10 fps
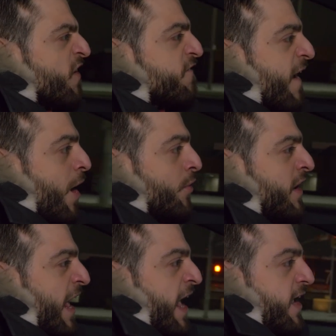We
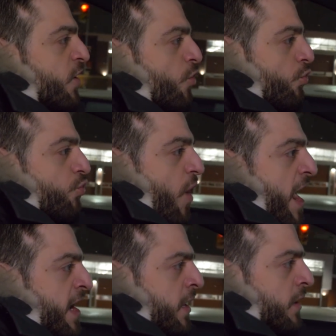found a
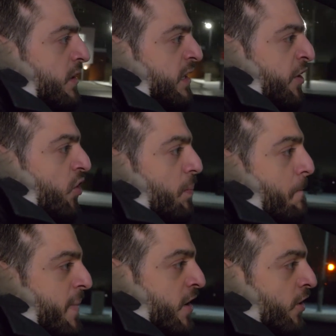red little
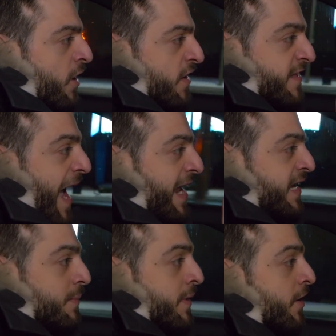mirror, a
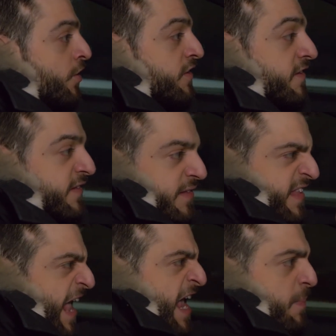tiny mirror
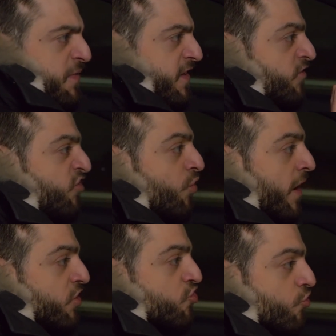taped
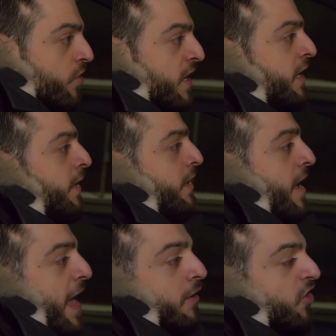to a tree,
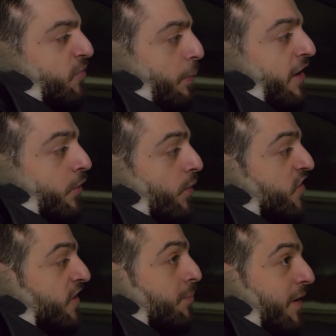and it looks pretty
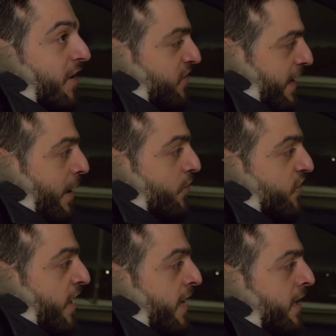recent because, like I
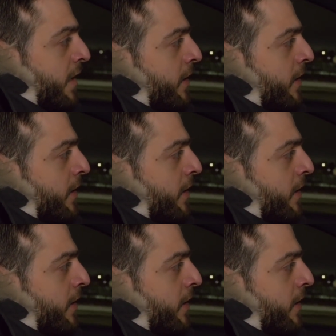was saying,